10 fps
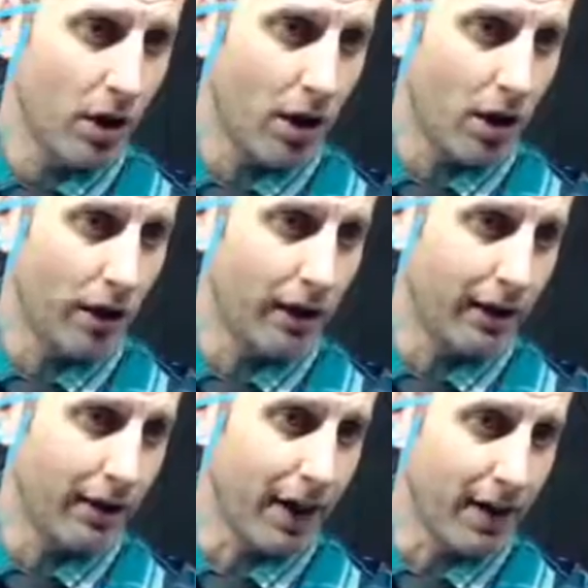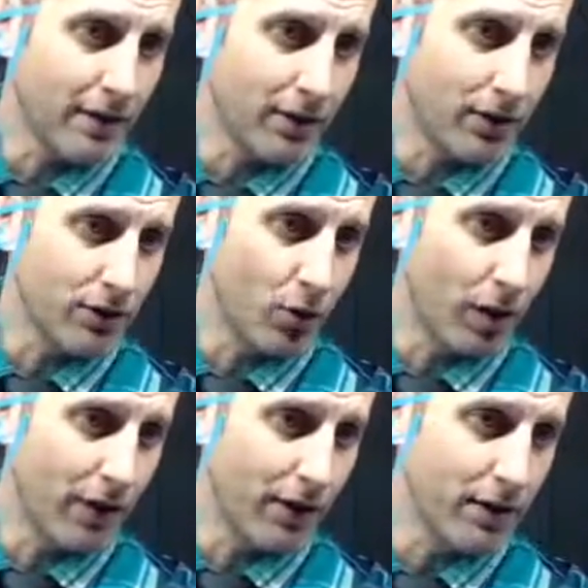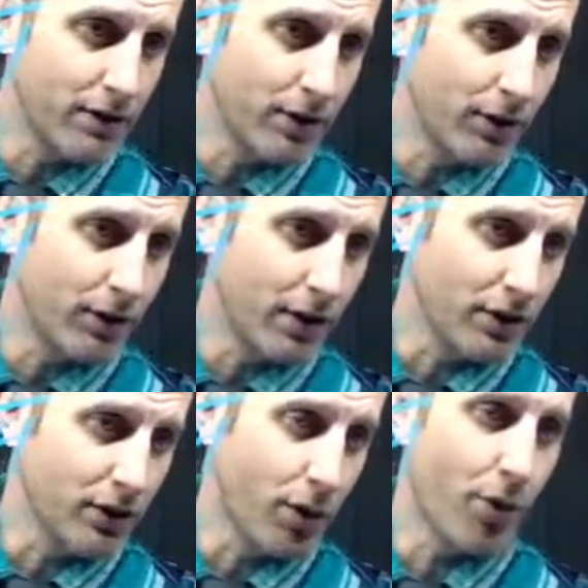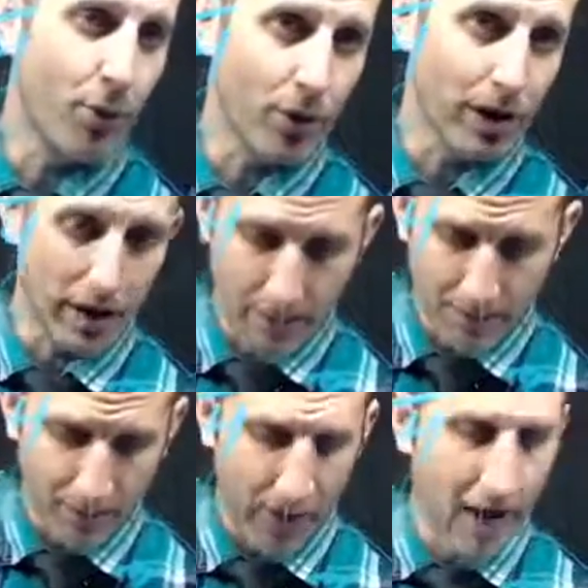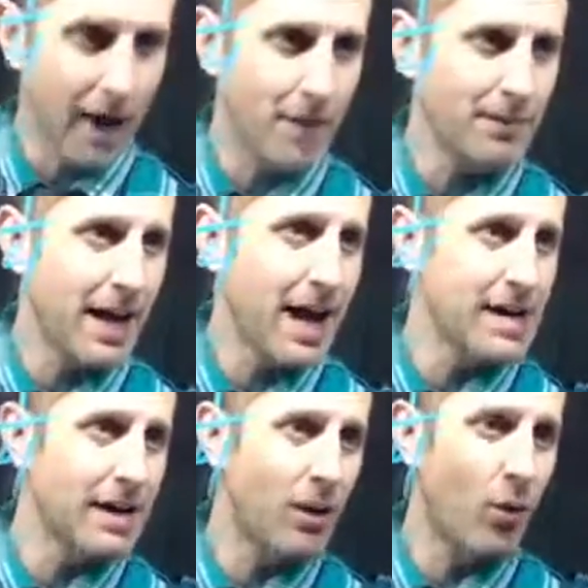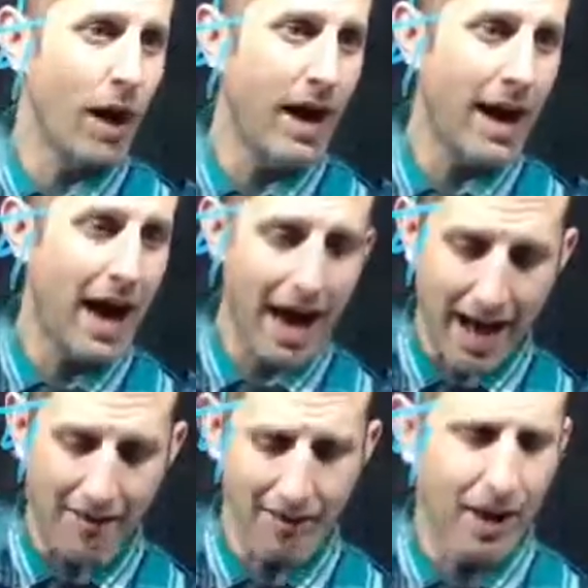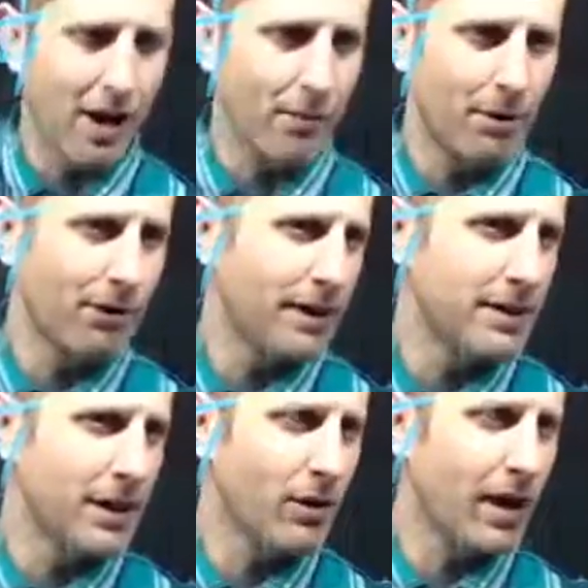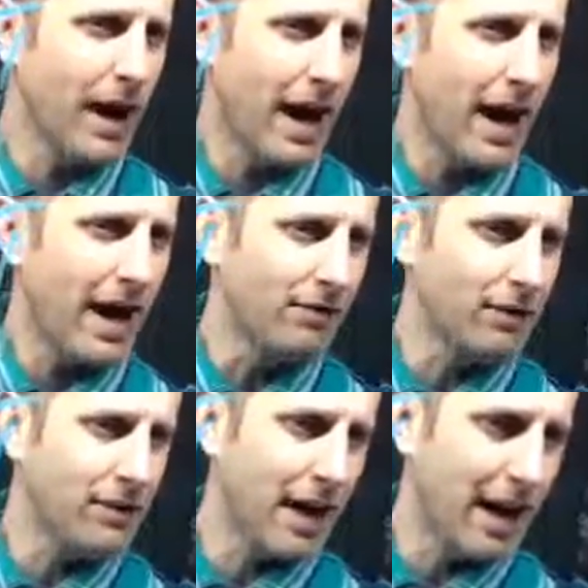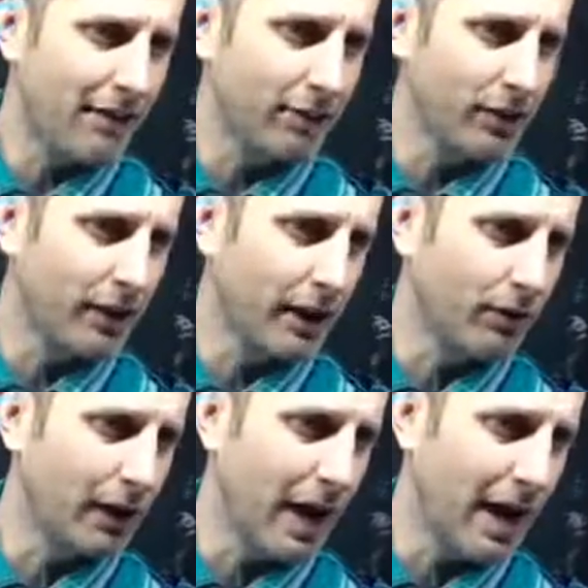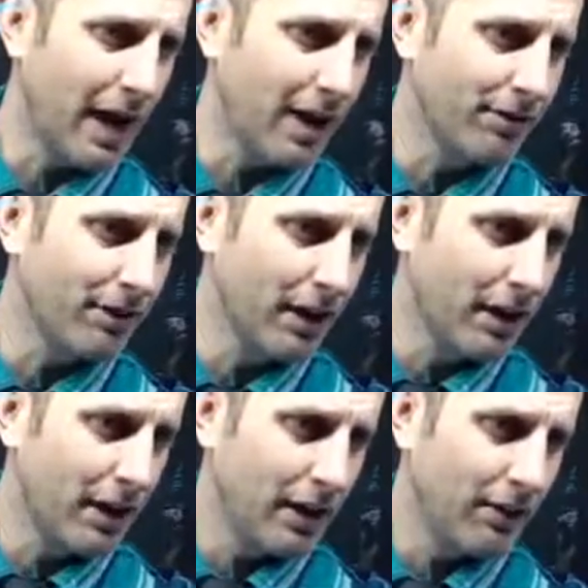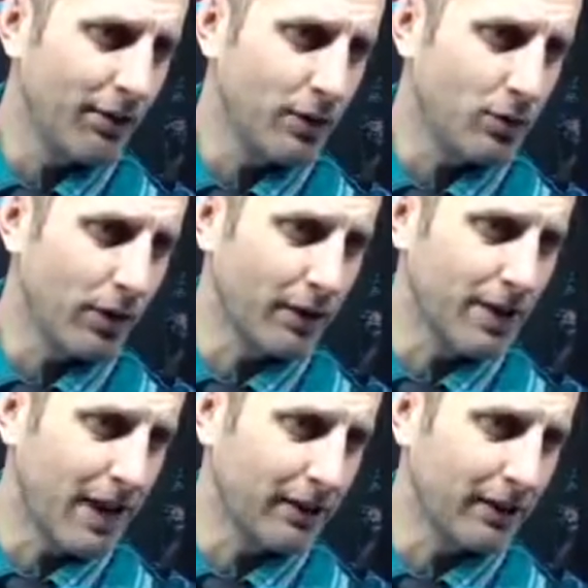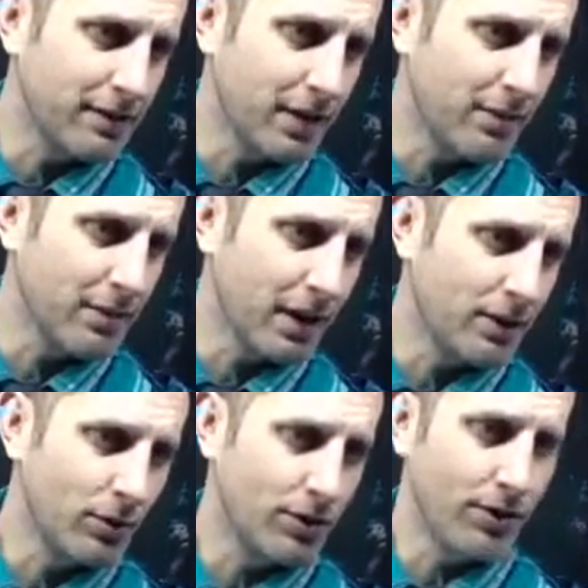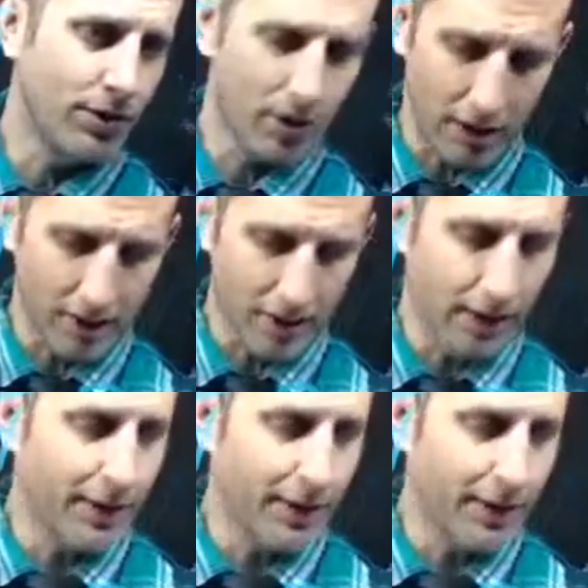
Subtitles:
like that. So there's 1, there's 2, there's 3. And I'm taking away a half. But if I take away a half, what does a half look like? Well, a half if these were exactly the same size, which they're not,